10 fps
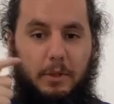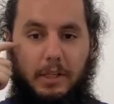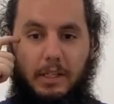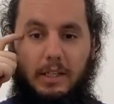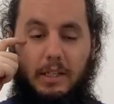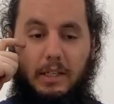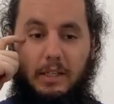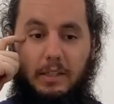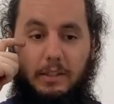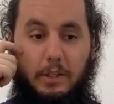morning,
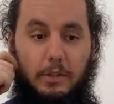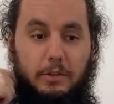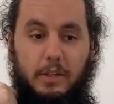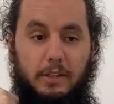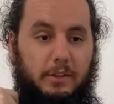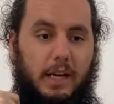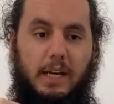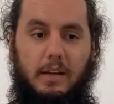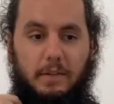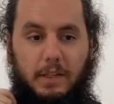
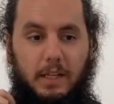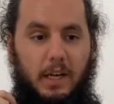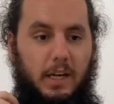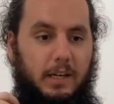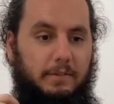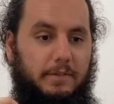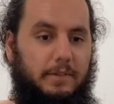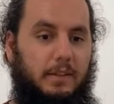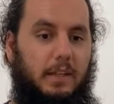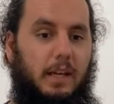dried everything off,
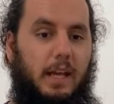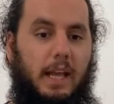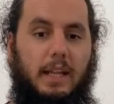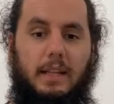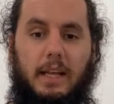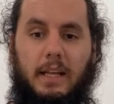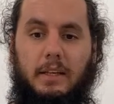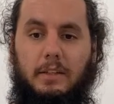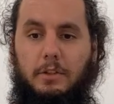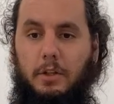and
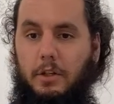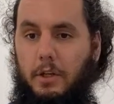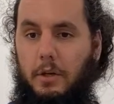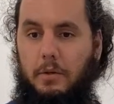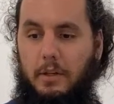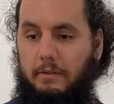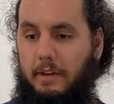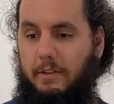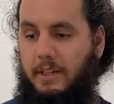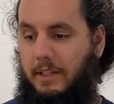then took note of
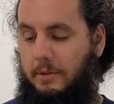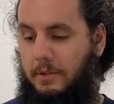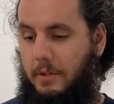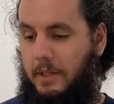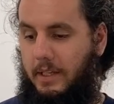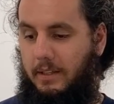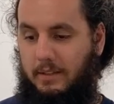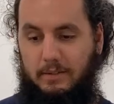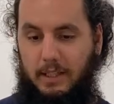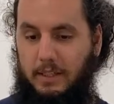everything that was going,
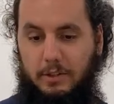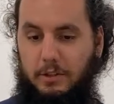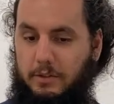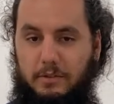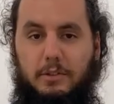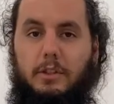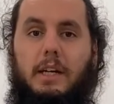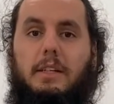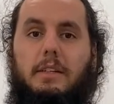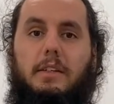like just
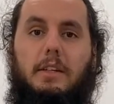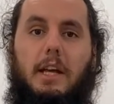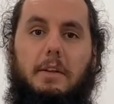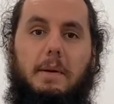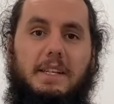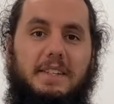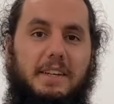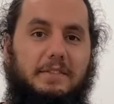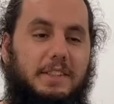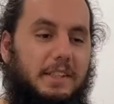tried to collect
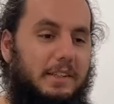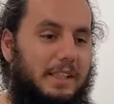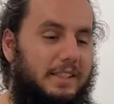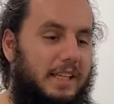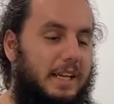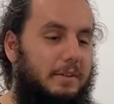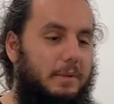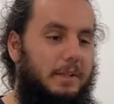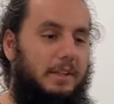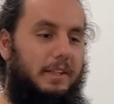myself, see exactly
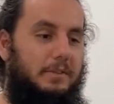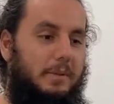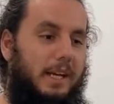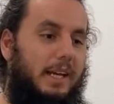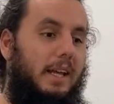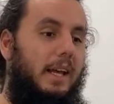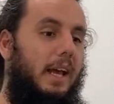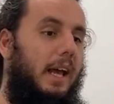where things were at.